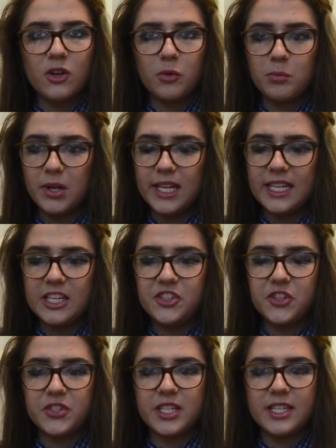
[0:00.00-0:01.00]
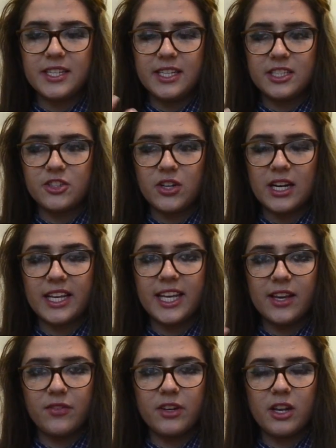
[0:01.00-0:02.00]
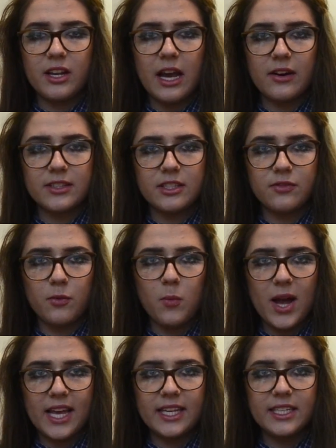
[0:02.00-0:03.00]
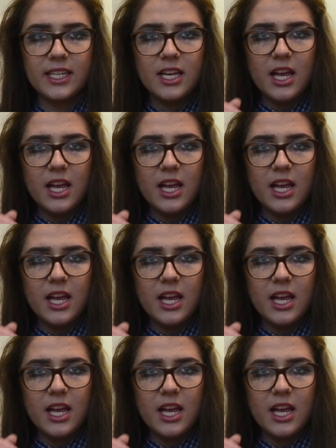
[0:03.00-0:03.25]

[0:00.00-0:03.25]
completely due to the teaser trailer giving the narrative away,